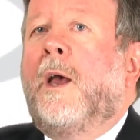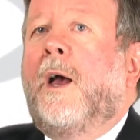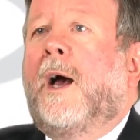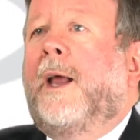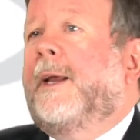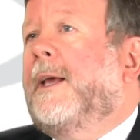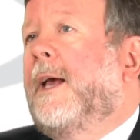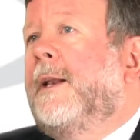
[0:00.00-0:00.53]

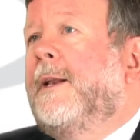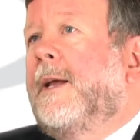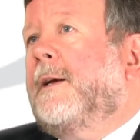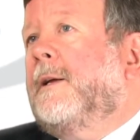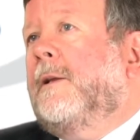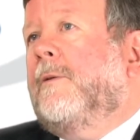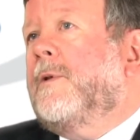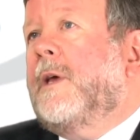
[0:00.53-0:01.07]
And again,
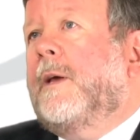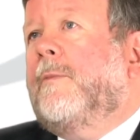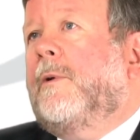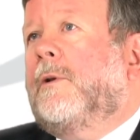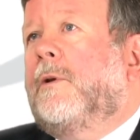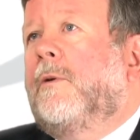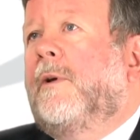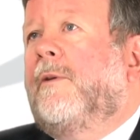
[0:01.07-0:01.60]
Nicola was able
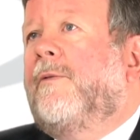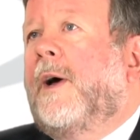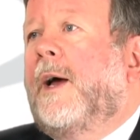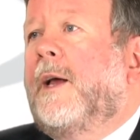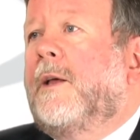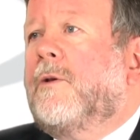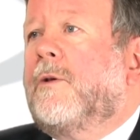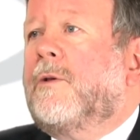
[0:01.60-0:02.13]
to
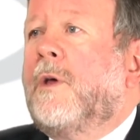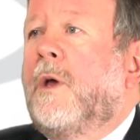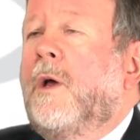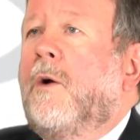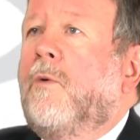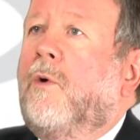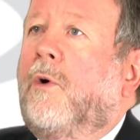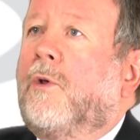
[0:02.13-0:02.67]
advise us
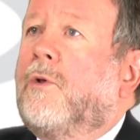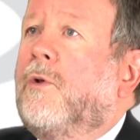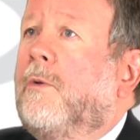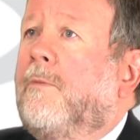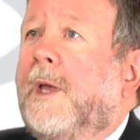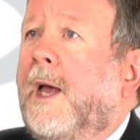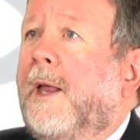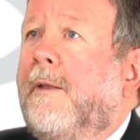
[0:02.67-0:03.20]
what should
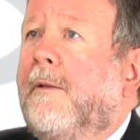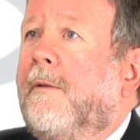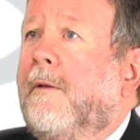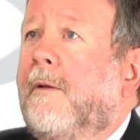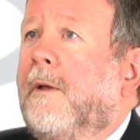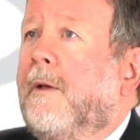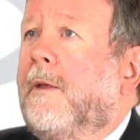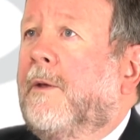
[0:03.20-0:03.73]
be in
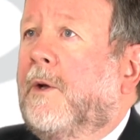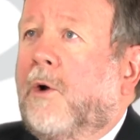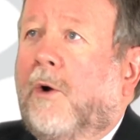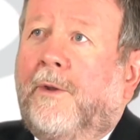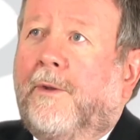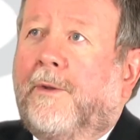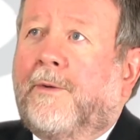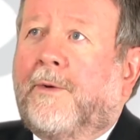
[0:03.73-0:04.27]
the
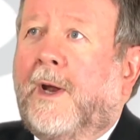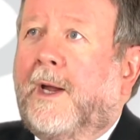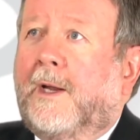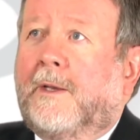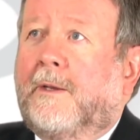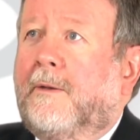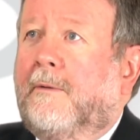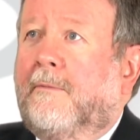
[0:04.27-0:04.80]

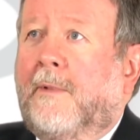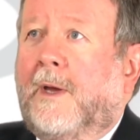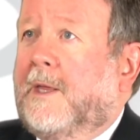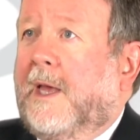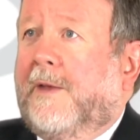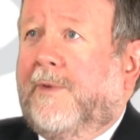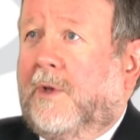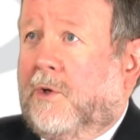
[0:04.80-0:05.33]
contract, my
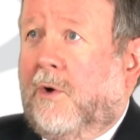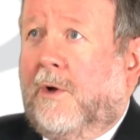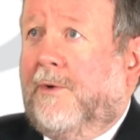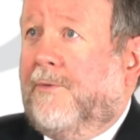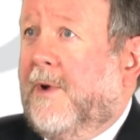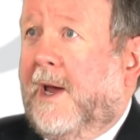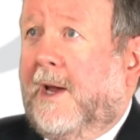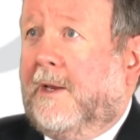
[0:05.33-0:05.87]
service
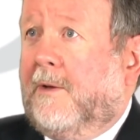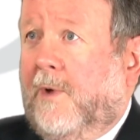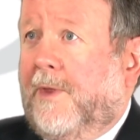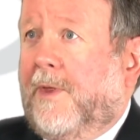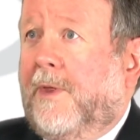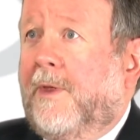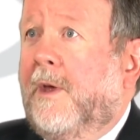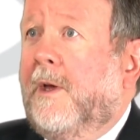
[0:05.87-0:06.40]
contract
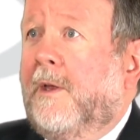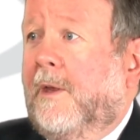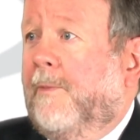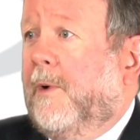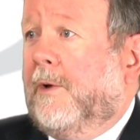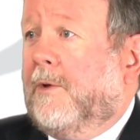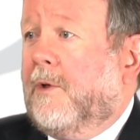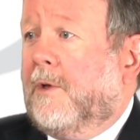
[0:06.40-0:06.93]
with the
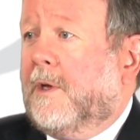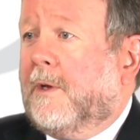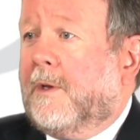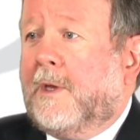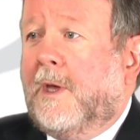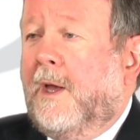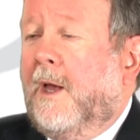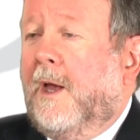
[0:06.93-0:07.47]

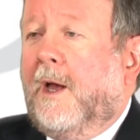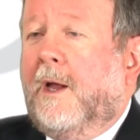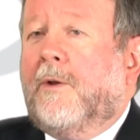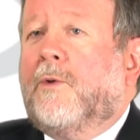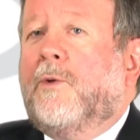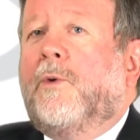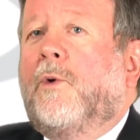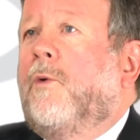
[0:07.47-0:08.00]
purchasers, and
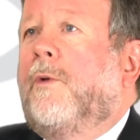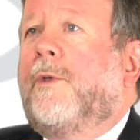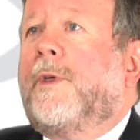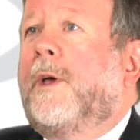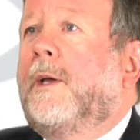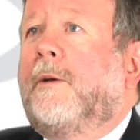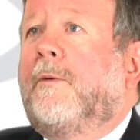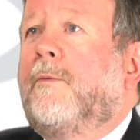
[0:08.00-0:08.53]
so the whole
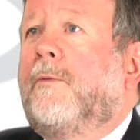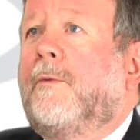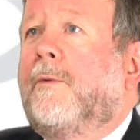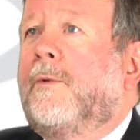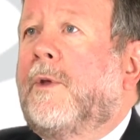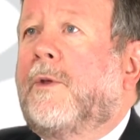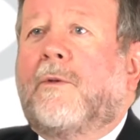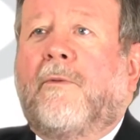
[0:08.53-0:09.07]
thing
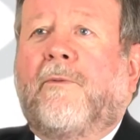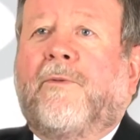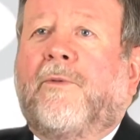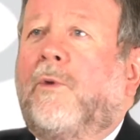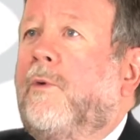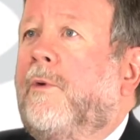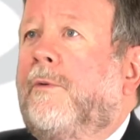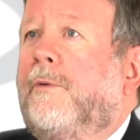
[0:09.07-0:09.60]
just
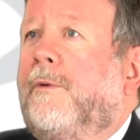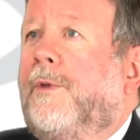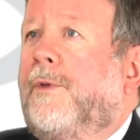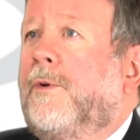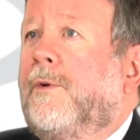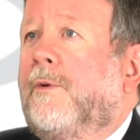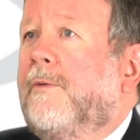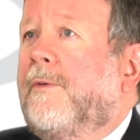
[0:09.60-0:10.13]
flowed
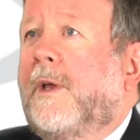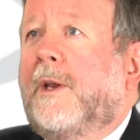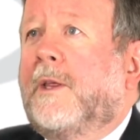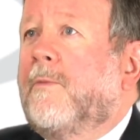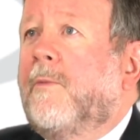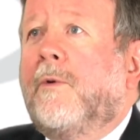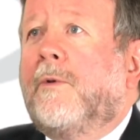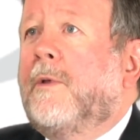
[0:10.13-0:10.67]
through very
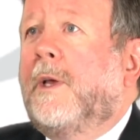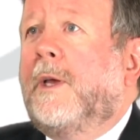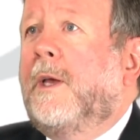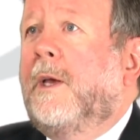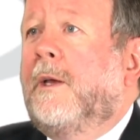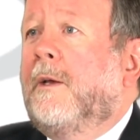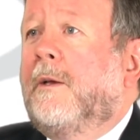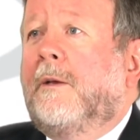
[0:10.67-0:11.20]
smoothly.
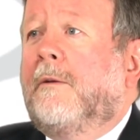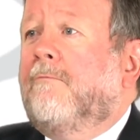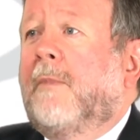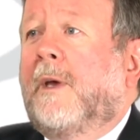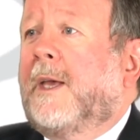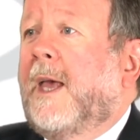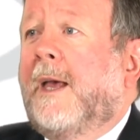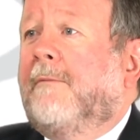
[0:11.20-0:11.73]

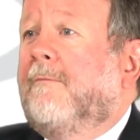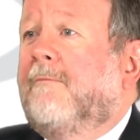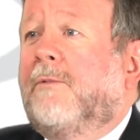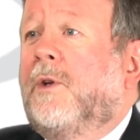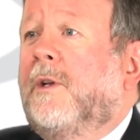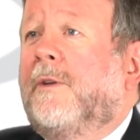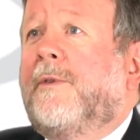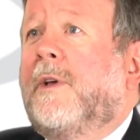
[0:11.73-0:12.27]
Again,
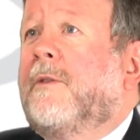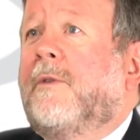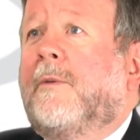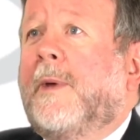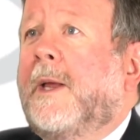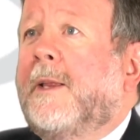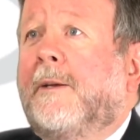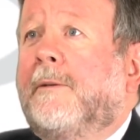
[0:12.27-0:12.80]
couldn't have asked for
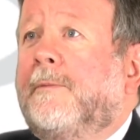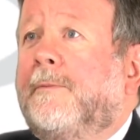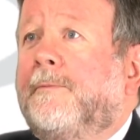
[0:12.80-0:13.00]
better.